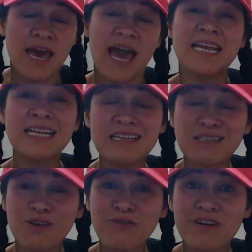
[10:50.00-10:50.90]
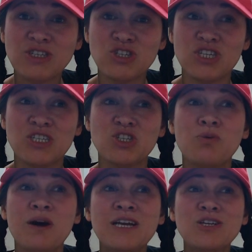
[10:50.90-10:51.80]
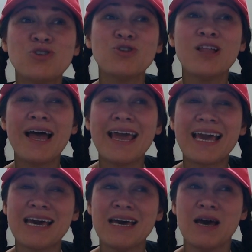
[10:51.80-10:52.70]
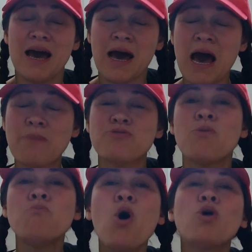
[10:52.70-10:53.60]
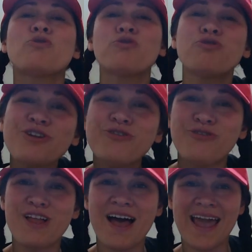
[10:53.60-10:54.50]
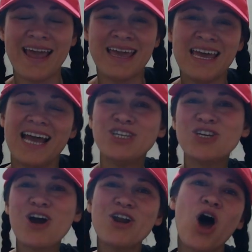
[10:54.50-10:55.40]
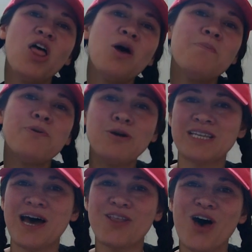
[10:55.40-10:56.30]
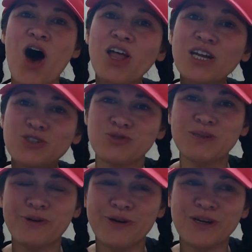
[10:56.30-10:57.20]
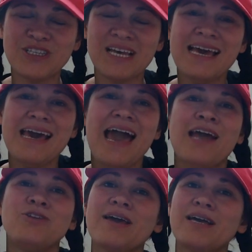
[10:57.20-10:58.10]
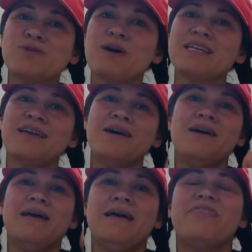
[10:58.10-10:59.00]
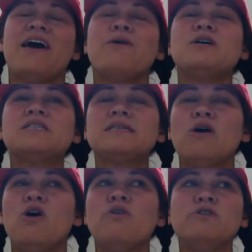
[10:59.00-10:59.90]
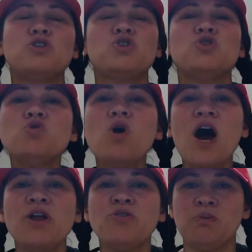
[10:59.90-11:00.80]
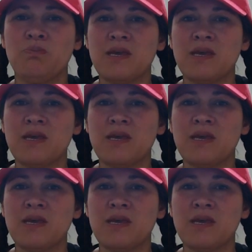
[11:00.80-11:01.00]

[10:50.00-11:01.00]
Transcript: And in this convention, she wanted to like promote free flying. And she got all her birds out, all her three birds. And guess what? There was over 200